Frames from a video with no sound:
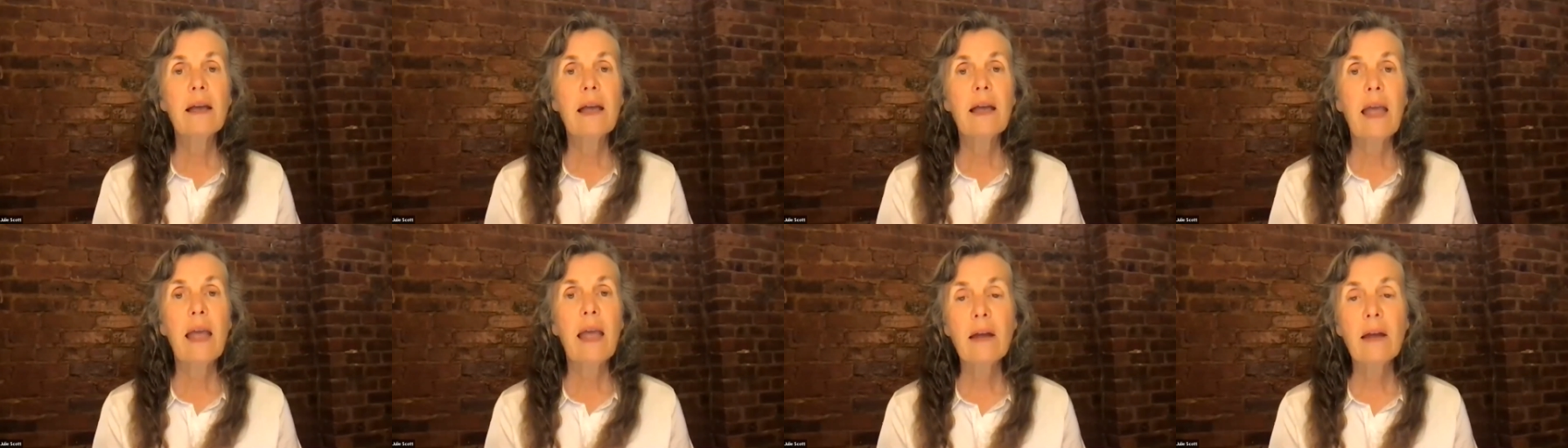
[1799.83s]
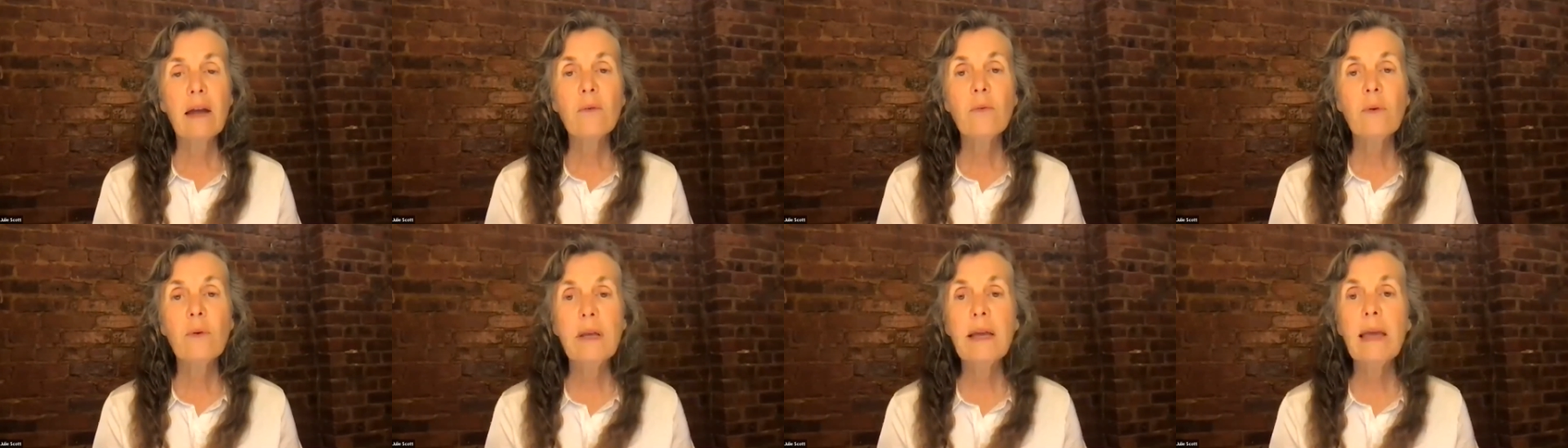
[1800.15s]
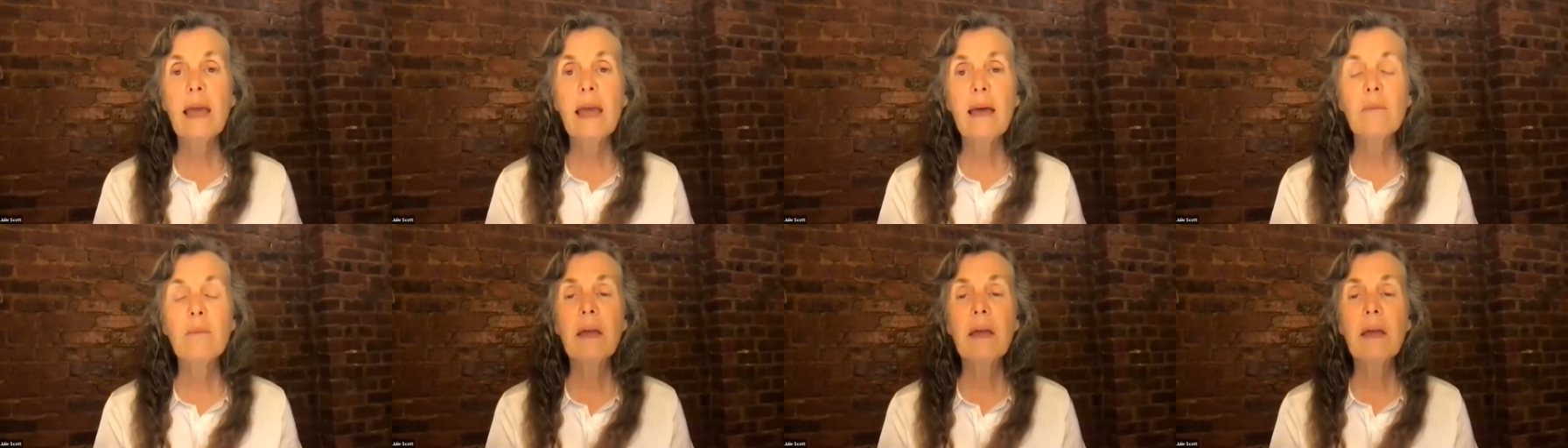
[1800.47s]
and we
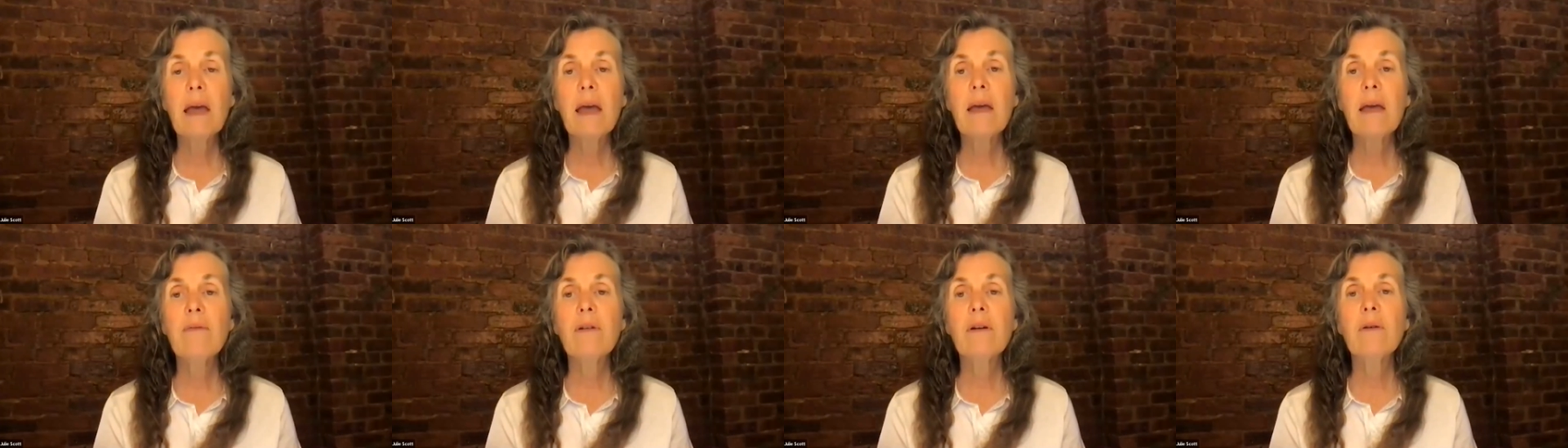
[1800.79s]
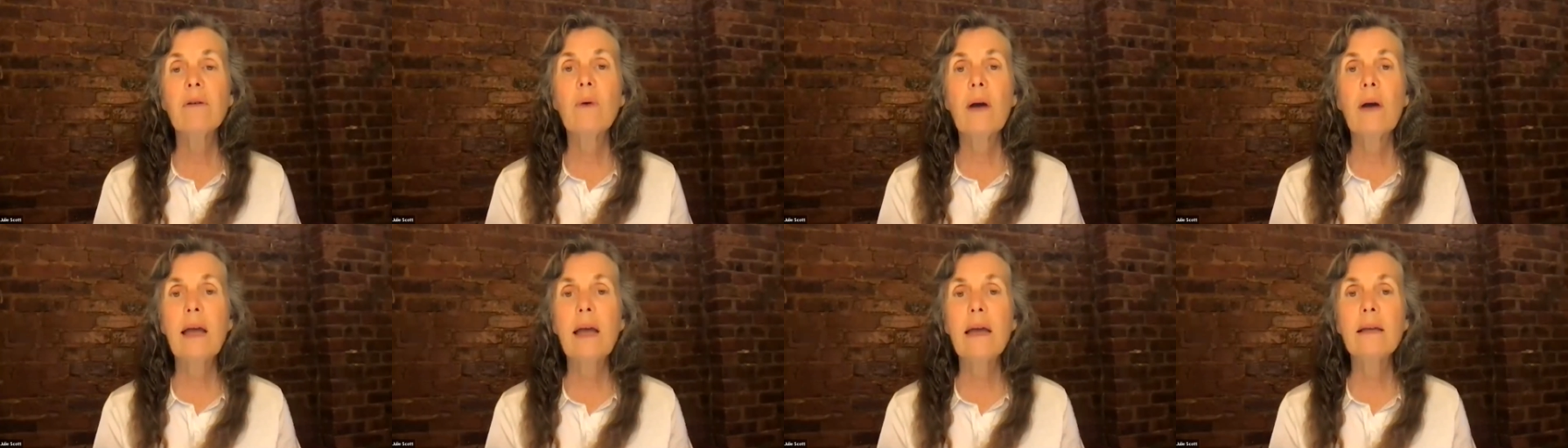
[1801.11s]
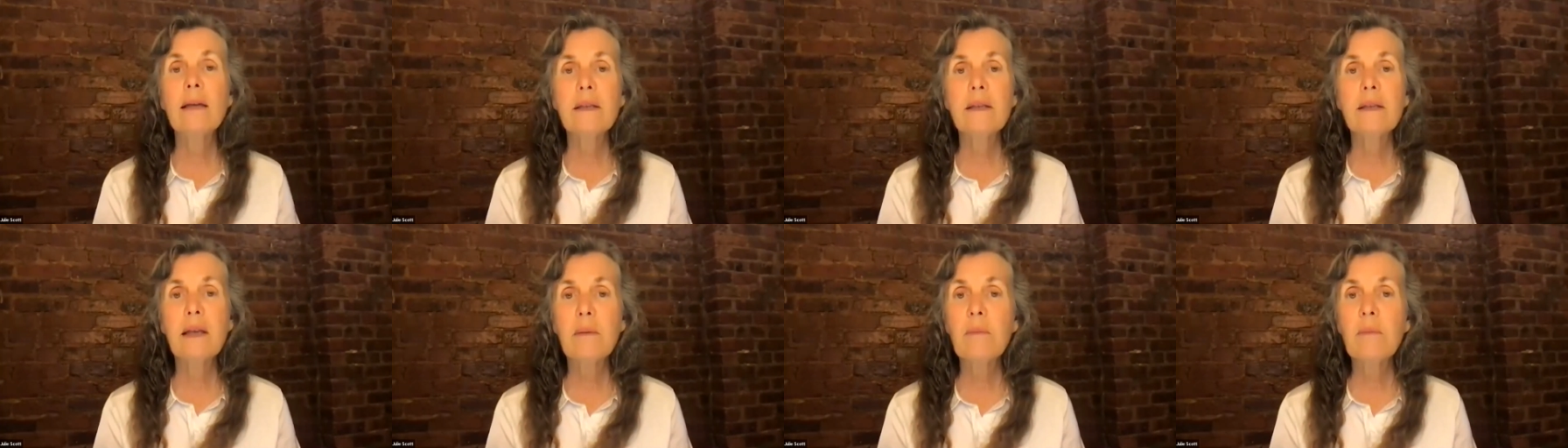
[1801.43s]
can behave in
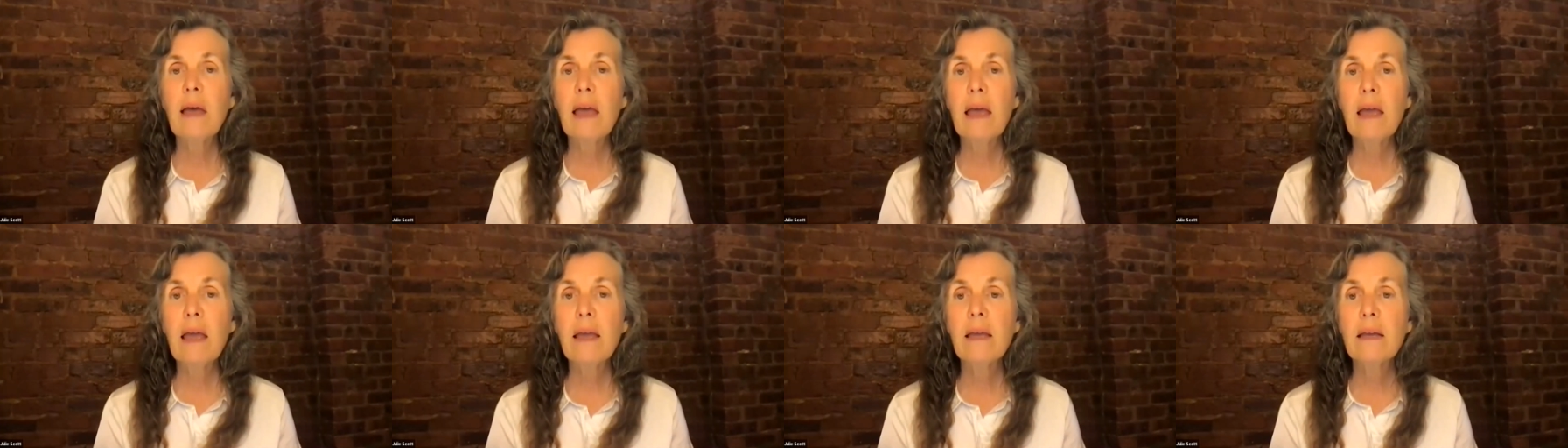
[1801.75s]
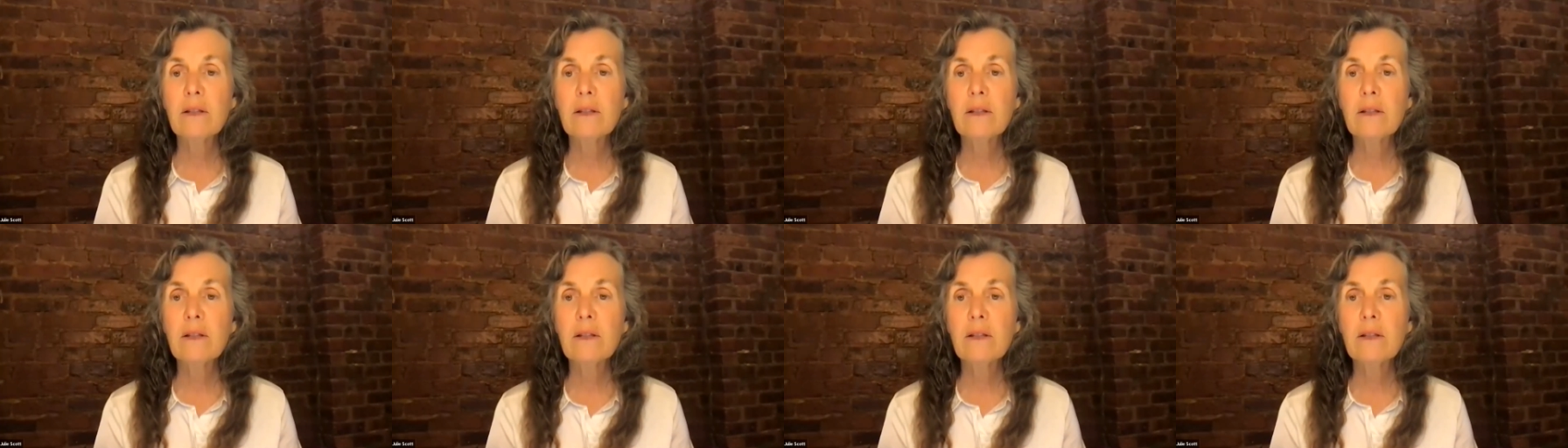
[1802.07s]
ways that may